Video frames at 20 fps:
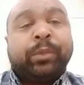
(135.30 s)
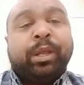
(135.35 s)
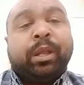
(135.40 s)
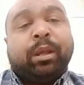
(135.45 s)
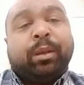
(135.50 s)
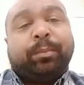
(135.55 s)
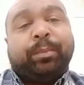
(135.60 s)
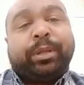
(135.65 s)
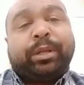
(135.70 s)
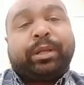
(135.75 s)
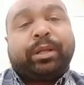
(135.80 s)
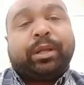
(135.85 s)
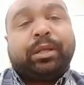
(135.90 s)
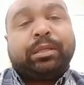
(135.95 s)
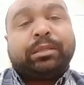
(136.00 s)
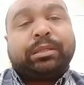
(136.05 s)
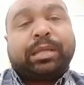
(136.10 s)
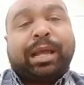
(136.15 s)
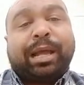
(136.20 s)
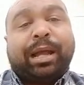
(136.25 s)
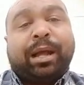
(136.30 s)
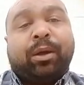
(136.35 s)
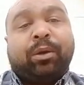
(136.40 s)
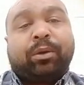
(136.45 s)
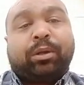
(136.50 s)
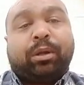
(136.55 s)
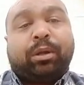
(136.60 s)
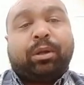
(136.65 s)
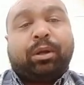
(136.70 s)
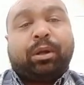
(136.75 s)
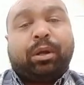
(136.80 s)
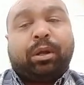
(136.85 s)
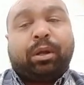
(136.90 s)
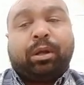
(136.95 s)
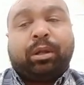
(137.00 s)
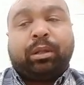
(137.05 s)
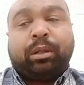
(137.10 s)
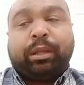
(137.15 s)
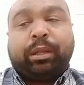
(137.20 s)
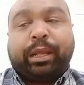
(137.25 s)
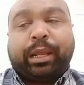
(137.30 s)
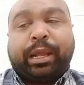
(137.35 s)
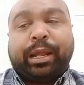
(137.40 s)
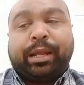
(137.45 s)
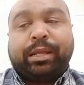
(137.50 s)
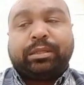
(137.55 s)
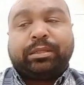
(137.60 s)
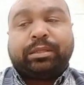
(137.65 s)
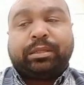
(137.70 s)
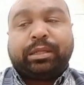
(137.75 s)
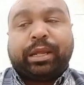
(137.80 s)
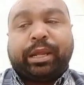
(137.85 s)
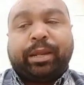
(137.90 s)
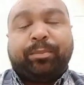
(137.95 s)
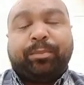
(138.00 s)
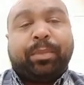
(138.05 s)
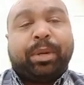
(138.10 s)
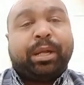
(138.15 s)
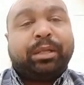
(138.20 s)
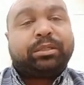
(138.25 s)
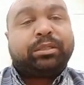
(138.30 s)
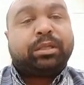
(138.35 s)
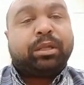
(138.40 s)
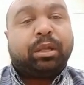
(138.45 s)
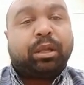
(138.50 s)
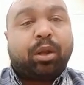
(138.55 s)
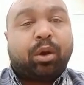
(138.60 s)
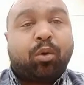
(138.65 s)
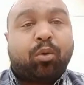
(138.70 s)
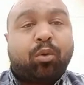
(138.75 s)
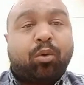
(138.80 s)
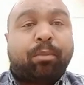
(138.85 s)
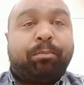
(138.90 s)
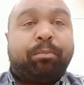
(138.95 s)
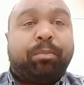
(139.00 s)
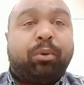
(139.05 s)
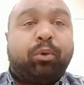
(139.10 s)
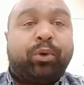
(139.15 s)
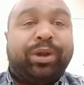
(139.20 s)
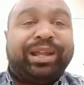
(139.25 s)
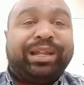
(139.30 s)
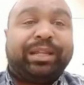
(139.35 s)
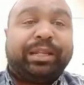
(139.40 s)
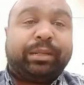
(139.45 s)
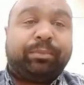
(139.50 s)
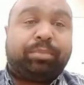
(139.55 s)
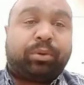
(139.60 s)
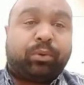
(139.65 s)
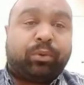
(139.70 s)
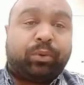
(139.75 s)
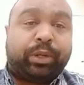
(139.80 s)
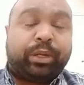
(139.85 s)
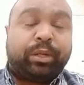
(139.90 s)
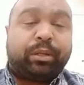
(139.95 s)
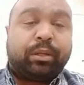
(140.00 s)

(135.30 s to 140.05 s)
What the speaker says: because alcohol has a much lower boiling point